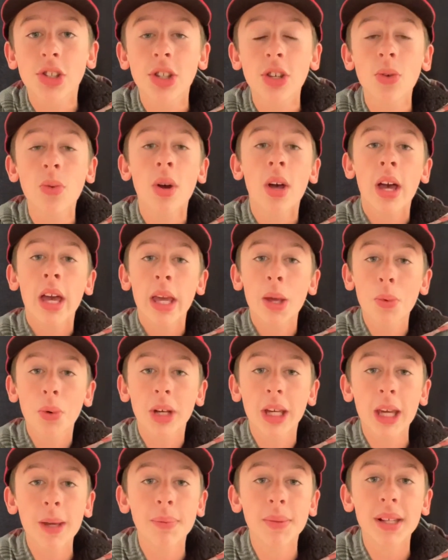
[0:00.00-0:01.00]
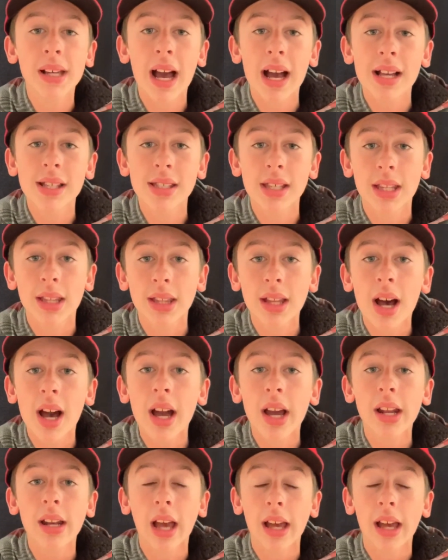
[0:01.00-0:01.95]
to. He will keep the guys in line.